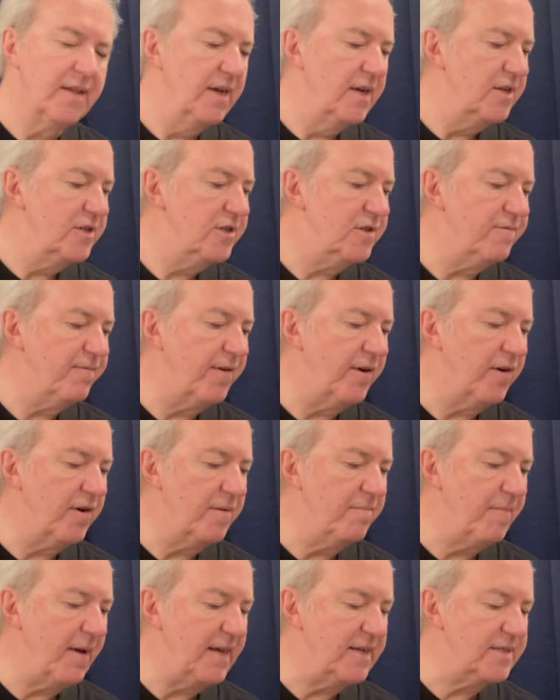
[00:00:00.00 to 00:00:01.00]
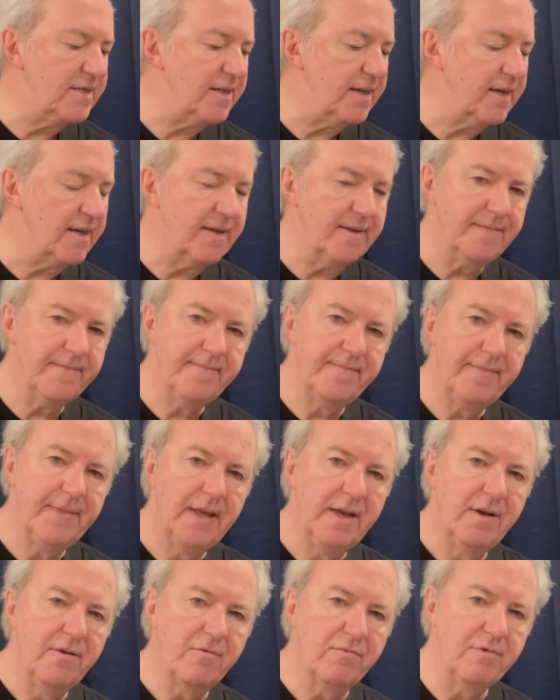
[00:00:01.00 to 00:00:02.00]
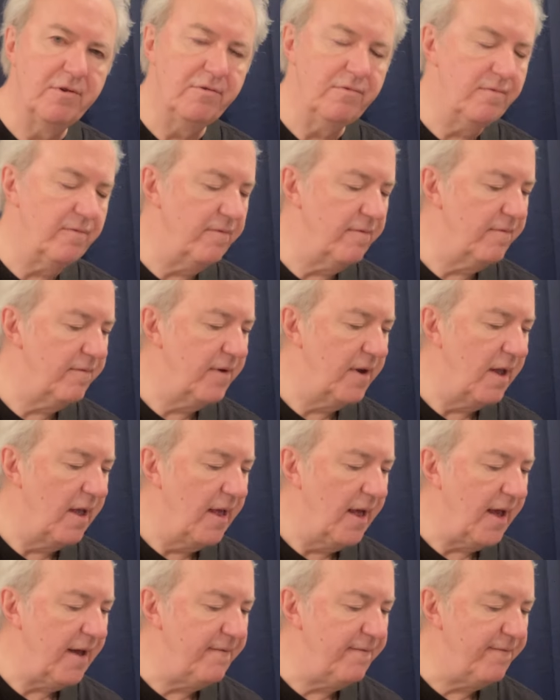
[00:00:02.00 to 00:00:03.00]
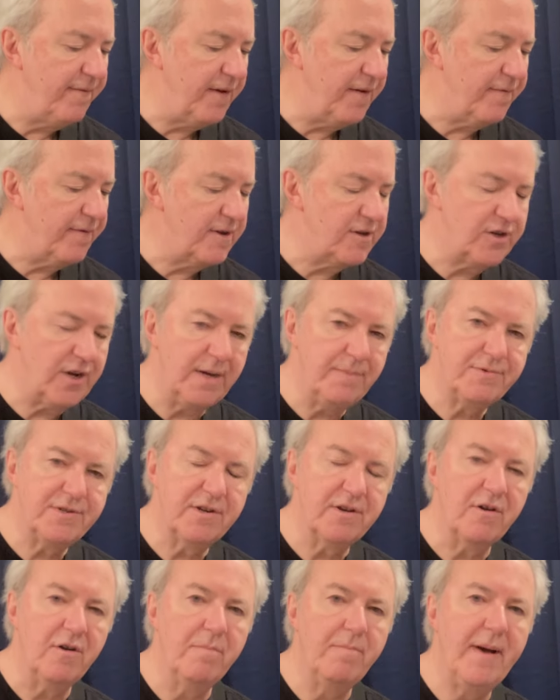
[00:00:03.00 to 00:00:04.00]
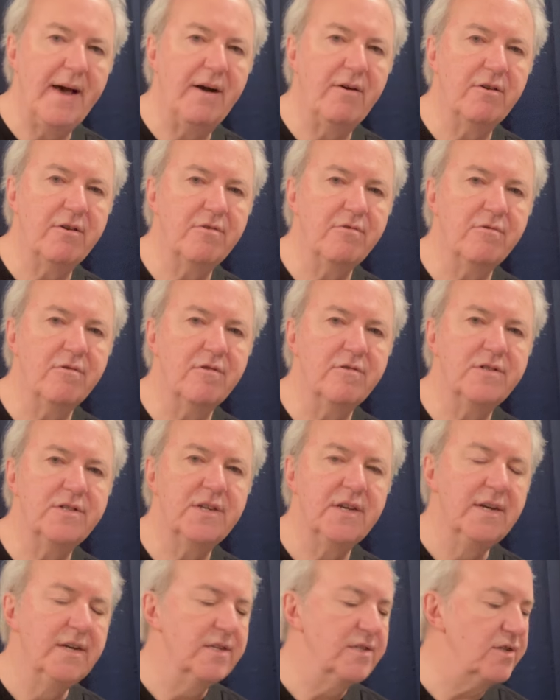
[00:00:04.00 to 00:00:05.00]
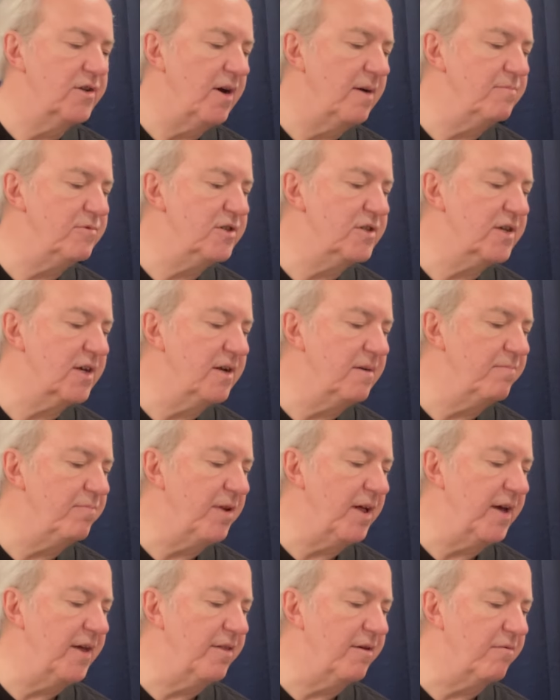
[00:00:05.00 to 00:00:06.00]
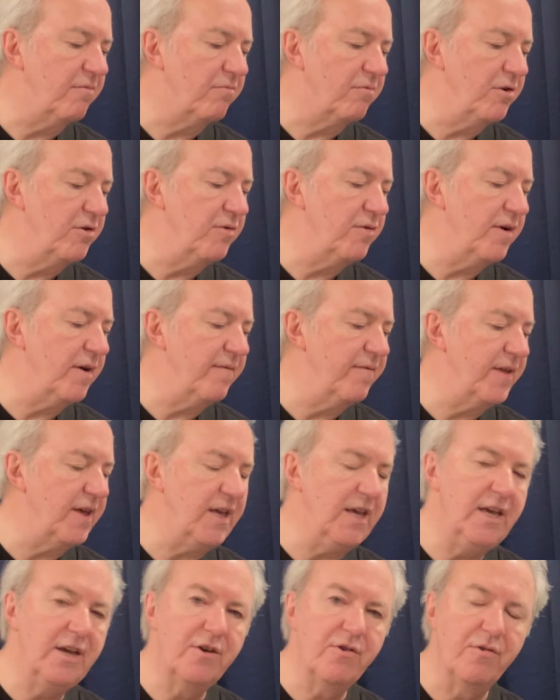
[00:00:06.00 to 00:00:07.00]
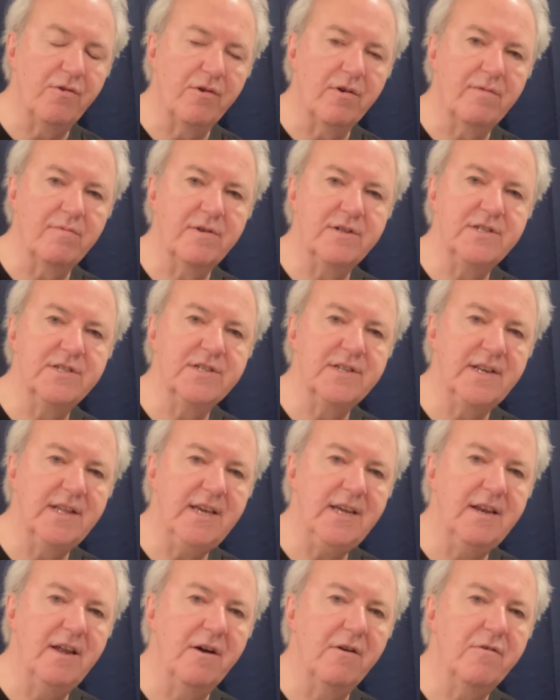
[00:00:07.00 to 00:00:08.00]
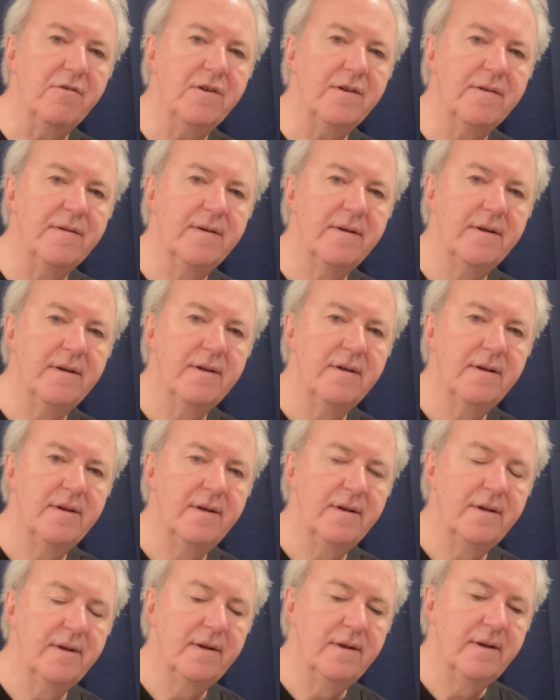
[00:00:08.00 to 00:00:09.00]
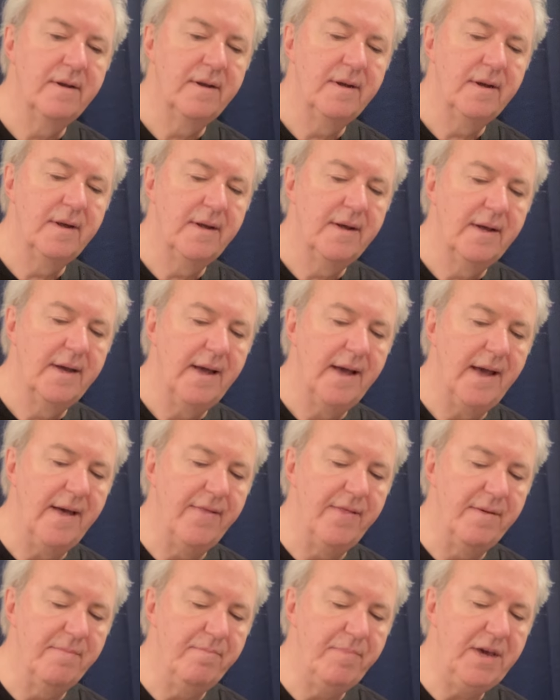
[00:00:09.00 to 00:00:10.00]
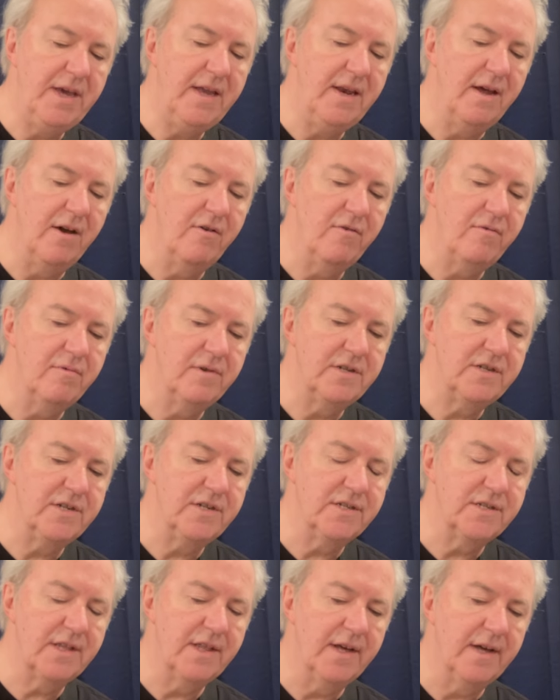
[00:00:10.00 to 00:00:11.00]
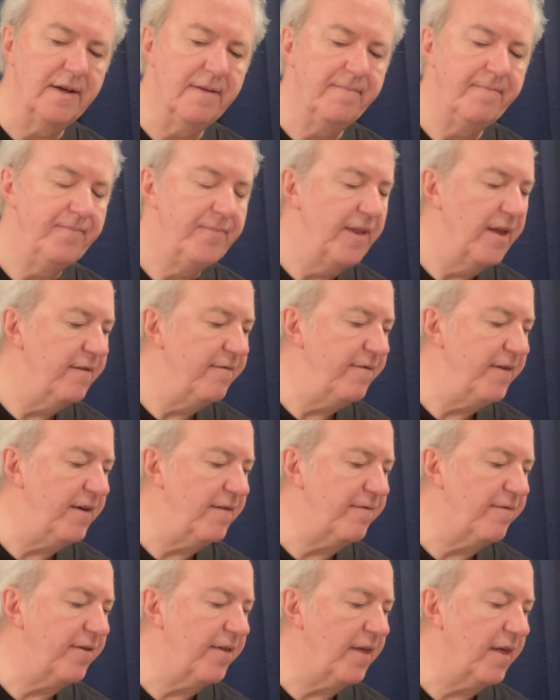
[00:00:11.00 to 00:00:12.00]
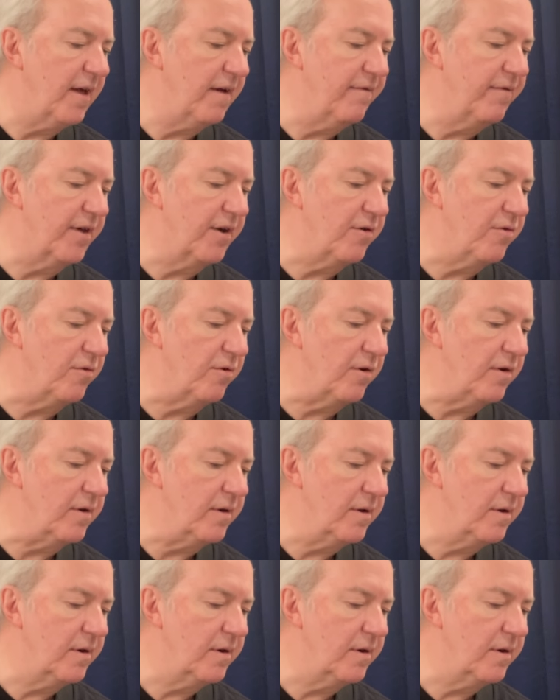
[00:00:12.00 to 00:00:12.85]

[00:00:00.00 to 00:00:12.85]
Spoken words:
just very basic root and fifth shapes. They're called power chords. So I'm just going to play the root of the E chord, which is an E note, and the B note, which is the fifth of the chord. So